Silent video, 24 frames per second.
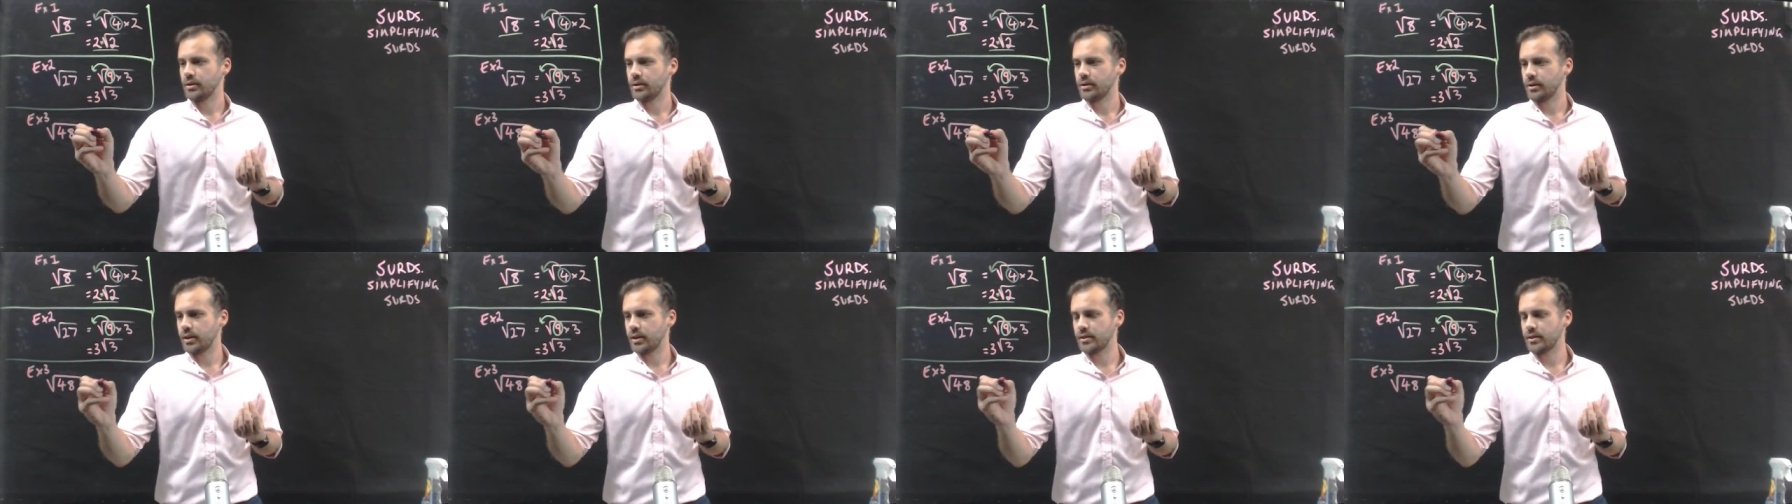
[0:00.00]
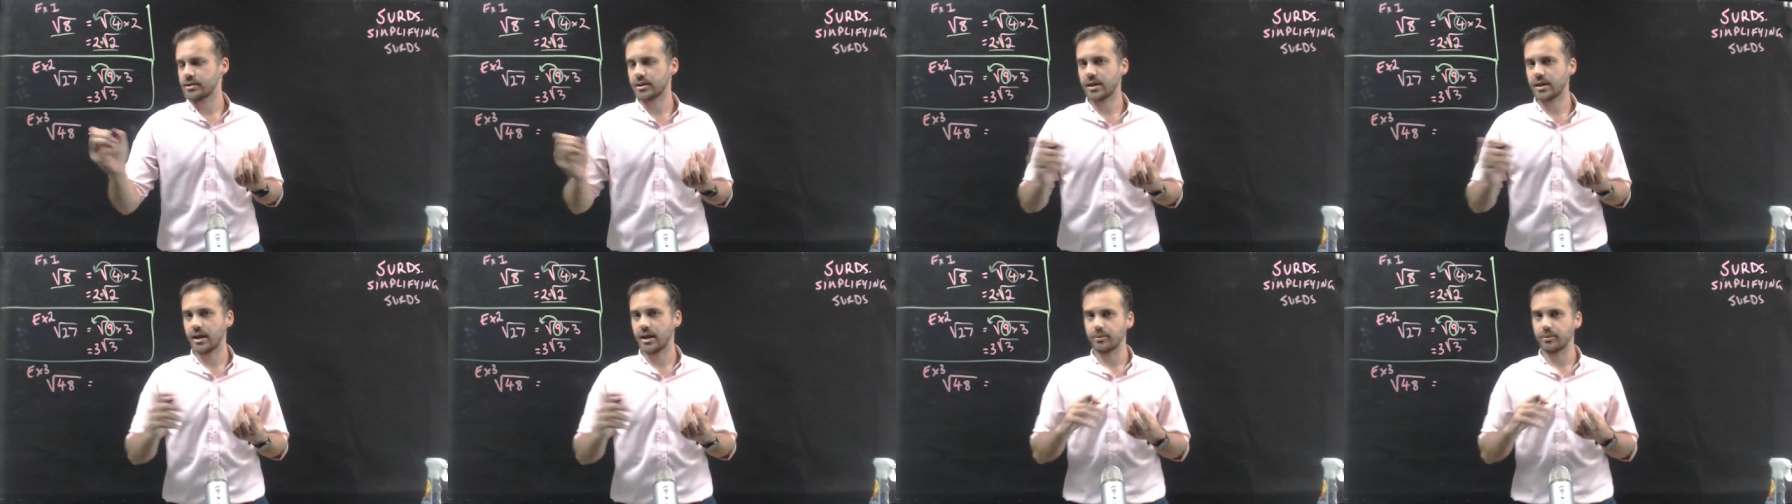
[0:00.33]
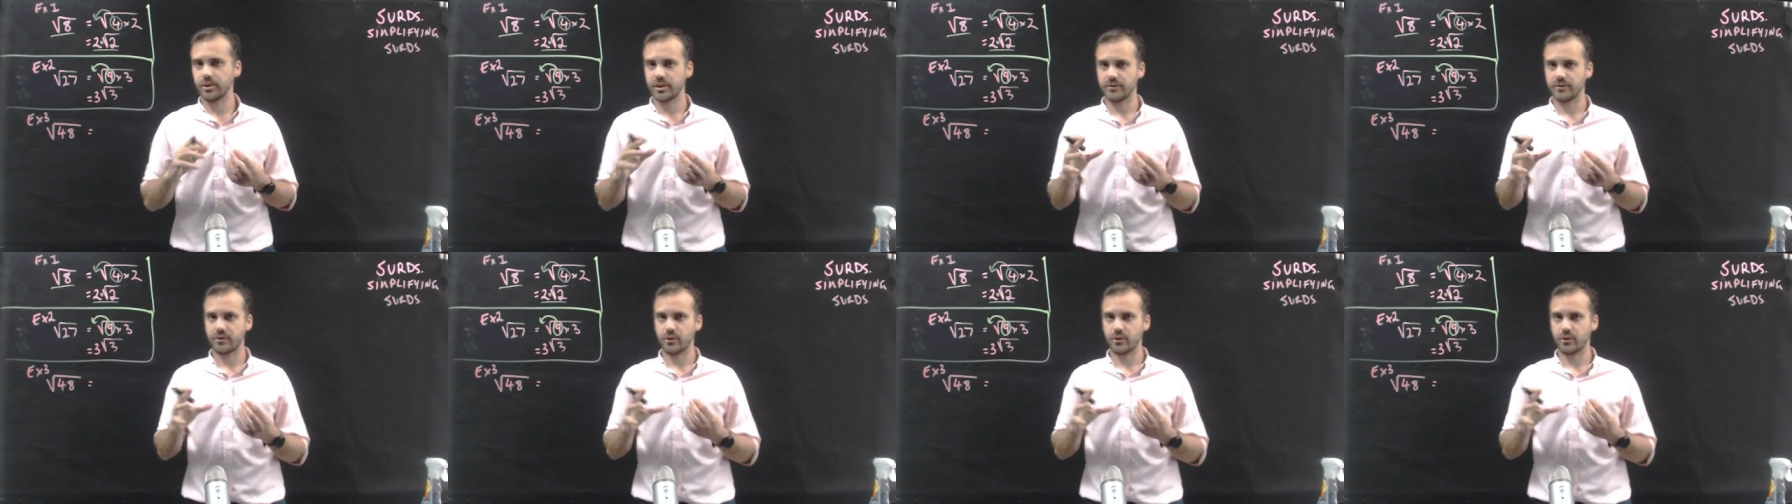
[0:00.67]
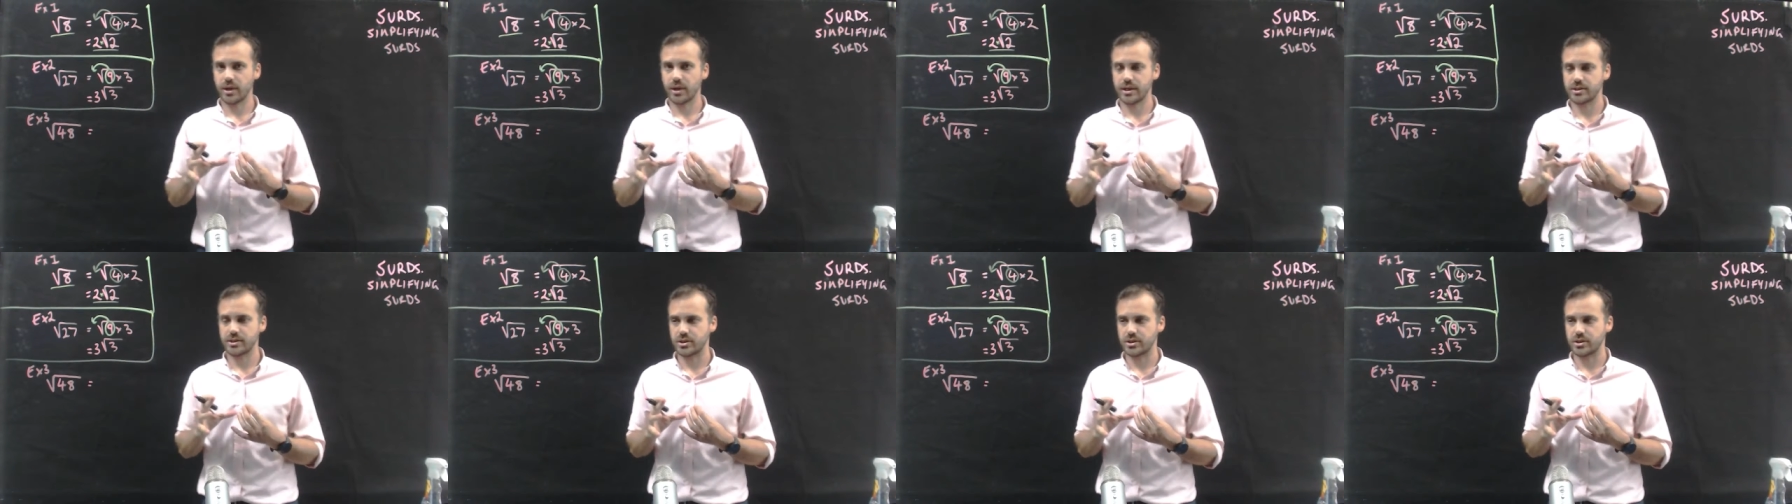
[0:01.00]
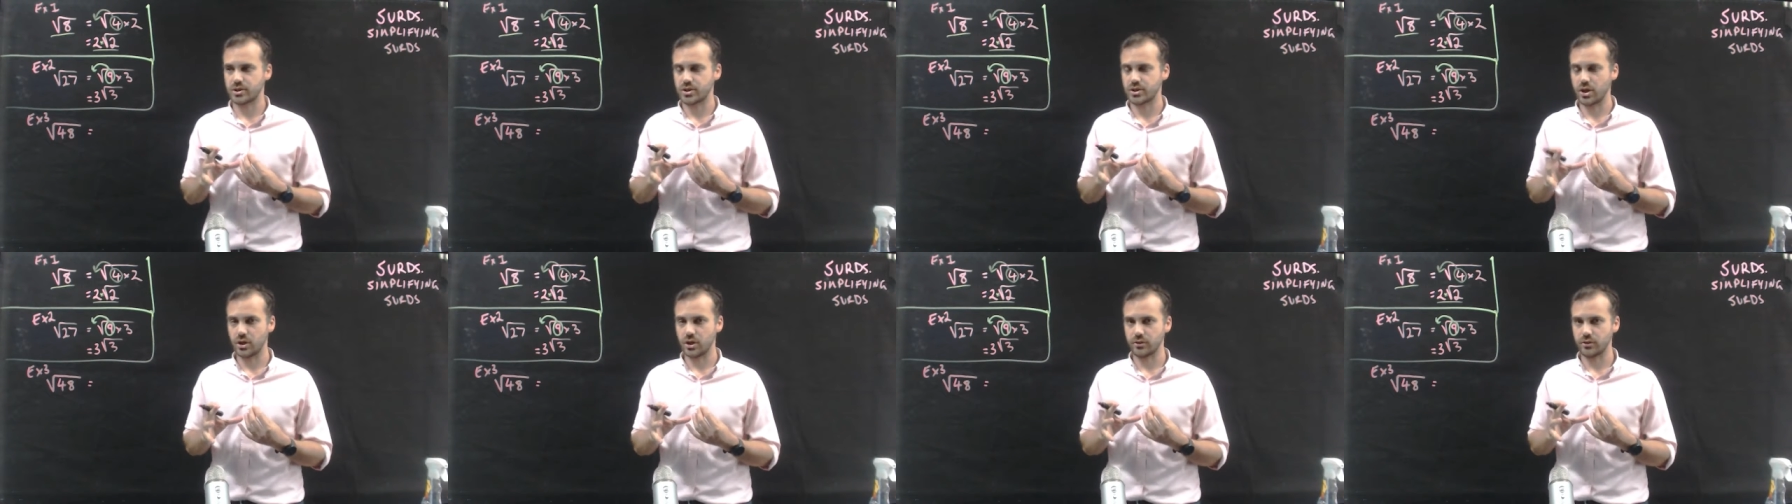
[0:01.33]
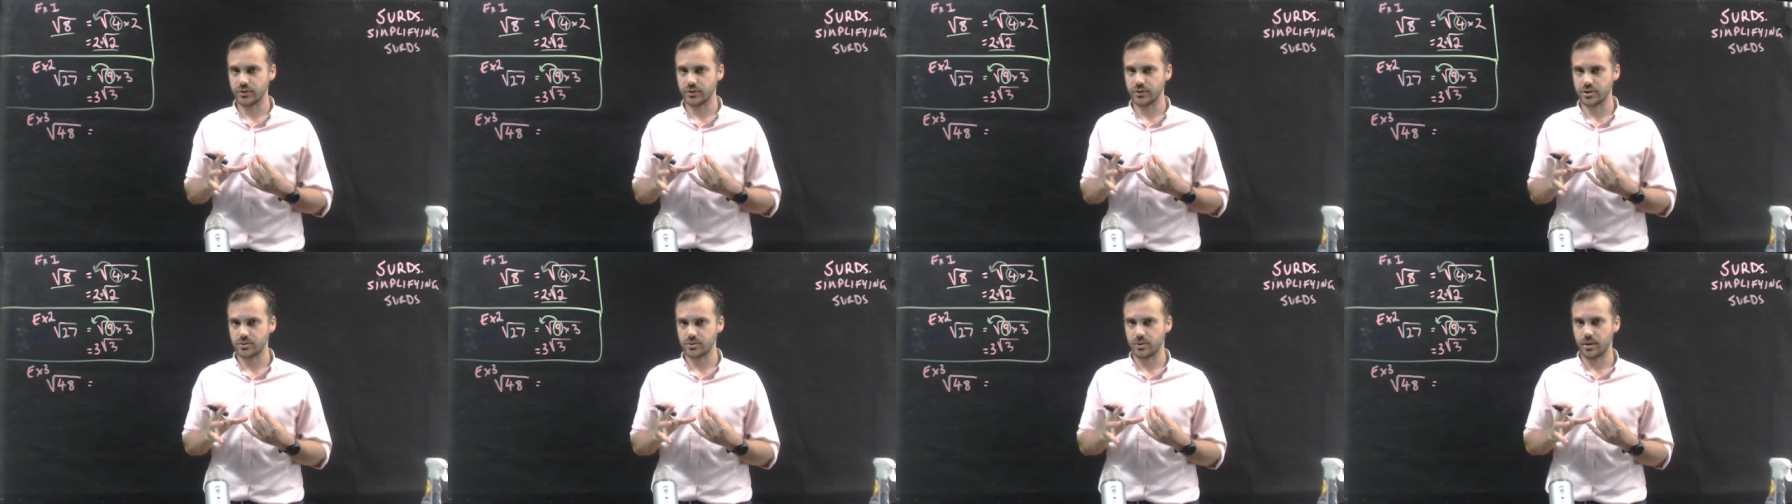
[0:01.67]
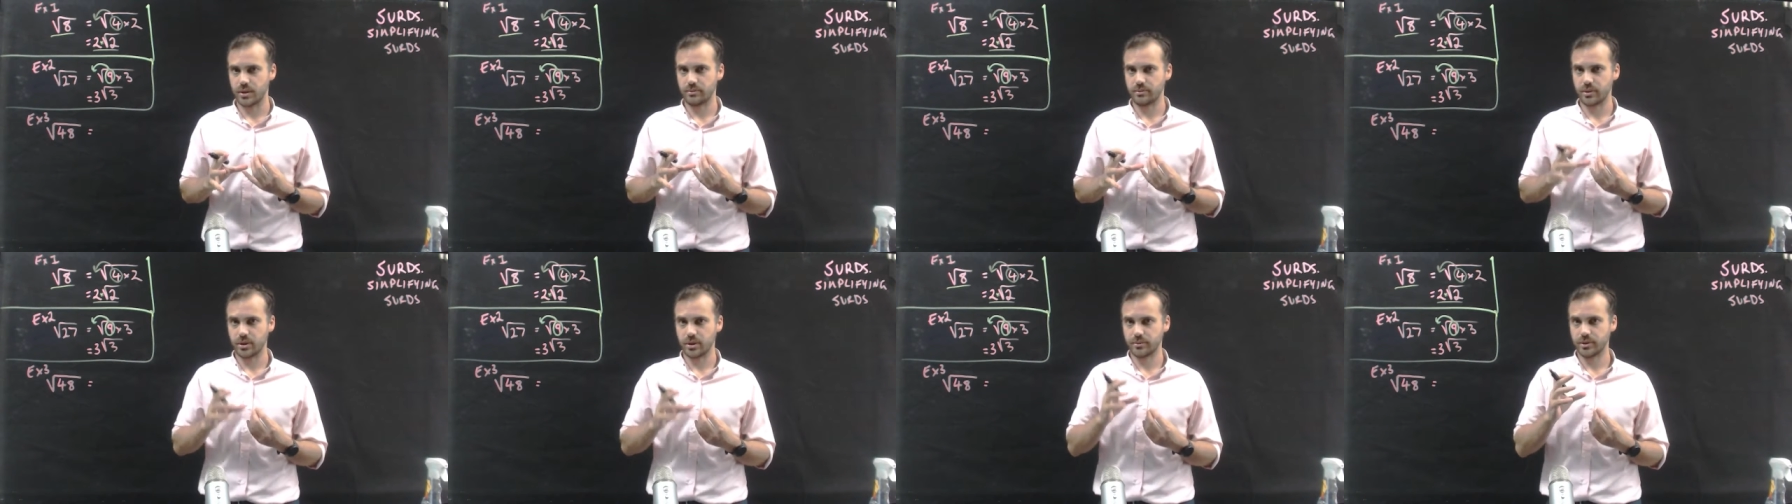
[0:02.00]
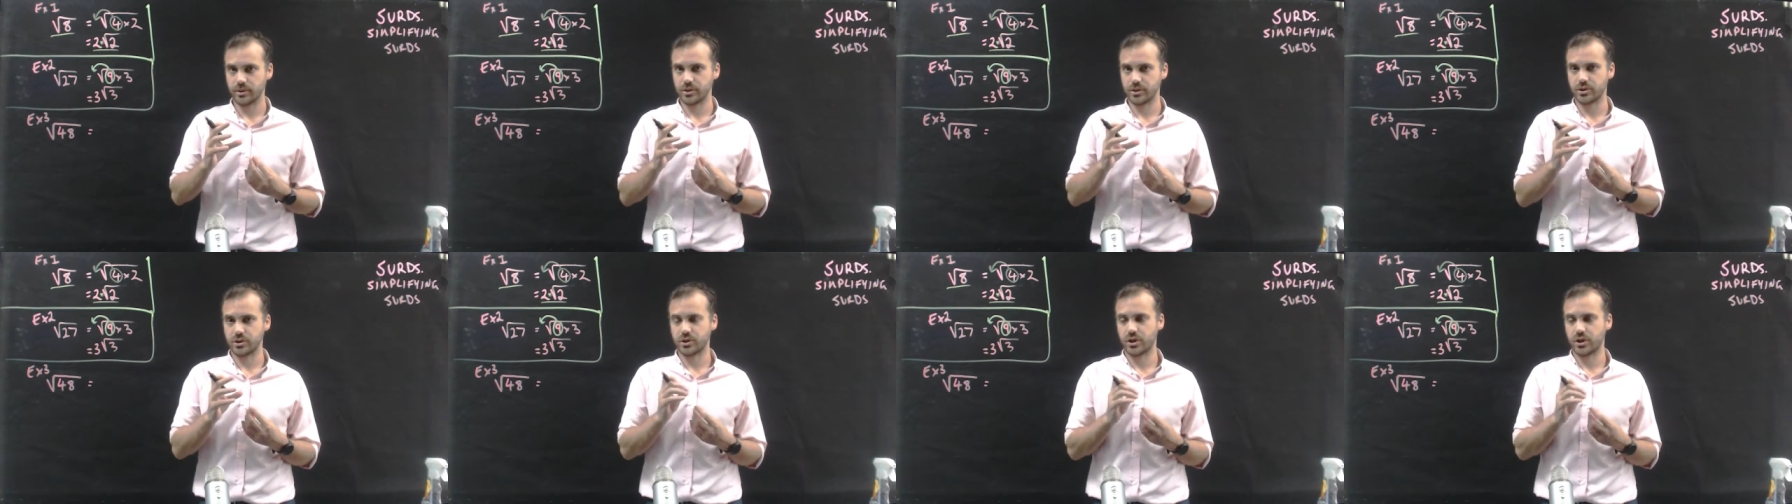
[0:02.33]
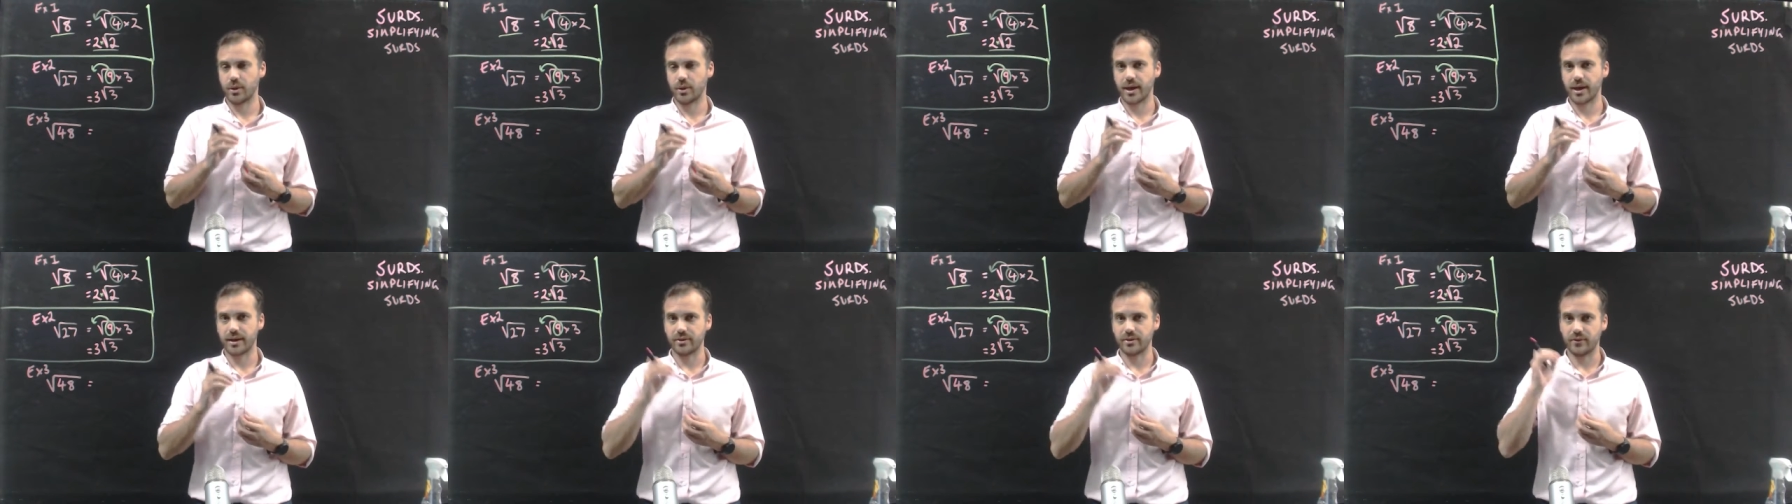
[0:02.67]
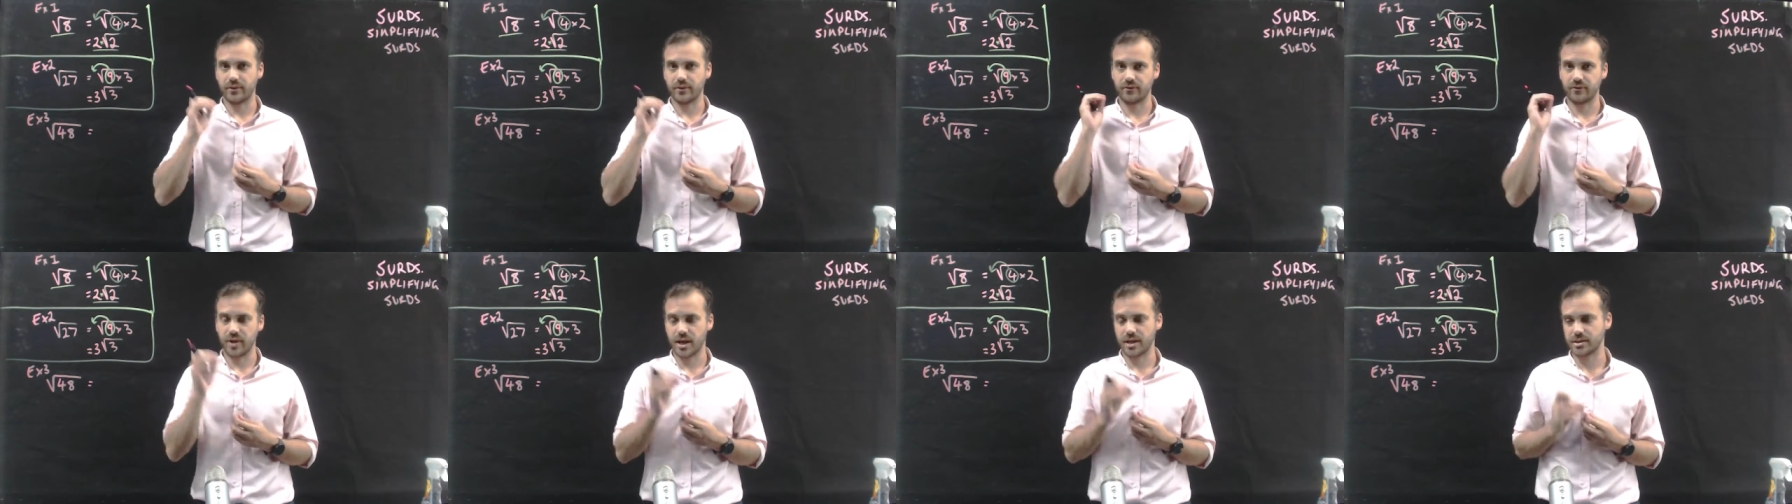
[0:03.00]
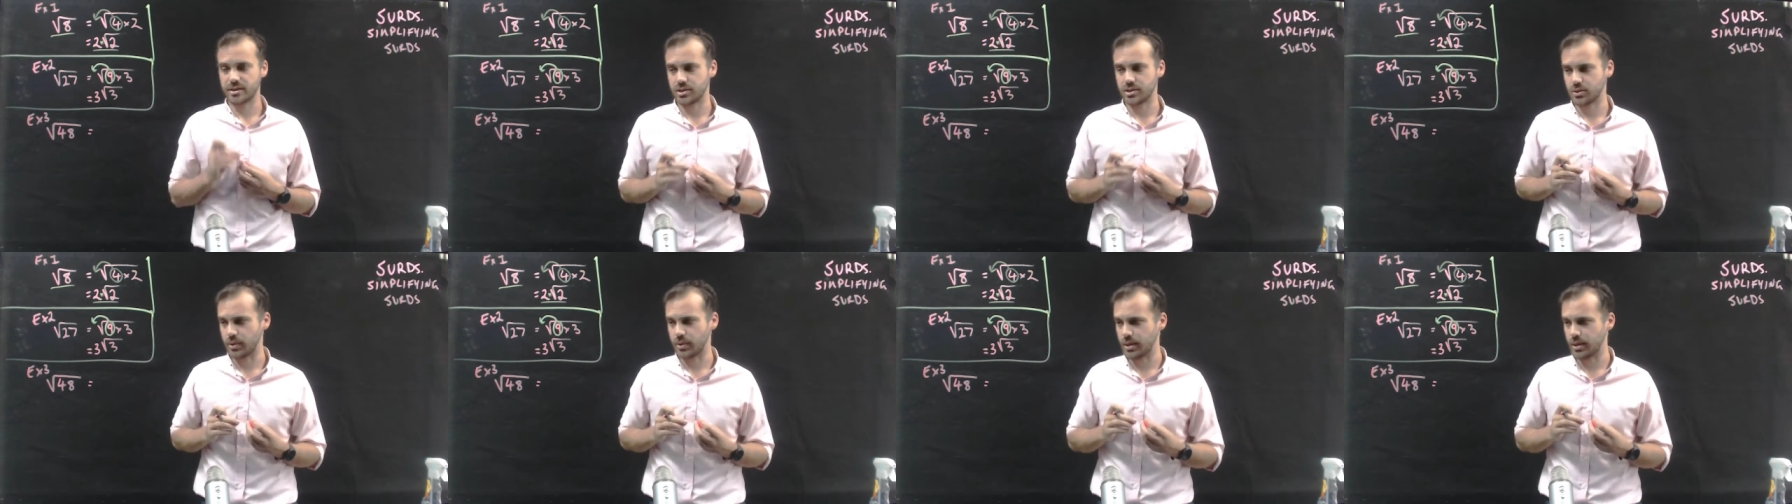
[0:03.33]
Now, there's a couple of different ways to solve this one, but I'm going to go at it the fastest